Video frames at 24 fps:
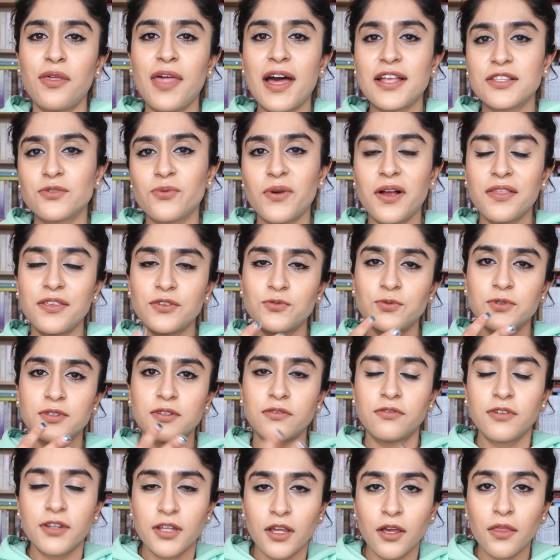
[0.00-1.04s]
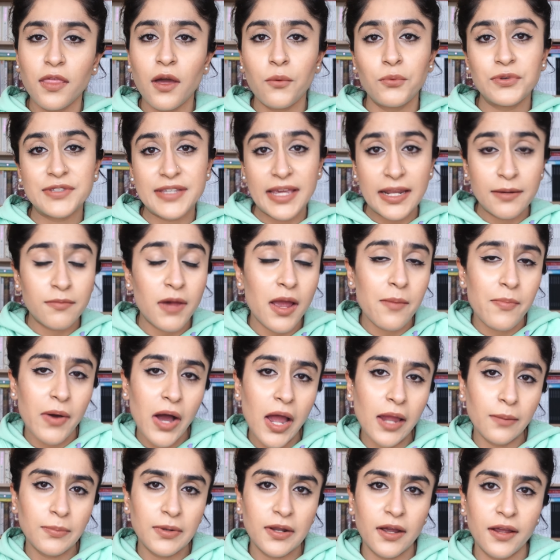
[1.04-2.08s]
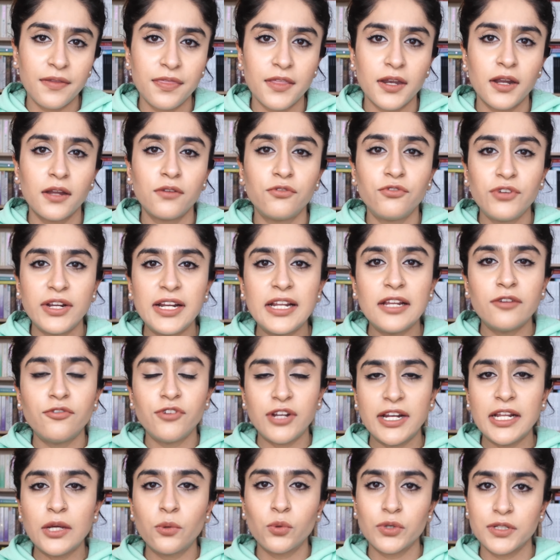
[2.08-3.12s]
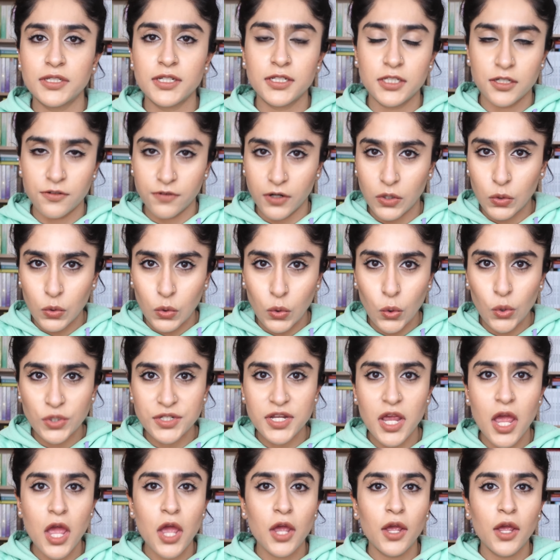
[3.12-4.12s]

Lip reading: that's why this was a video that was in my pipeline that I really wanted to record.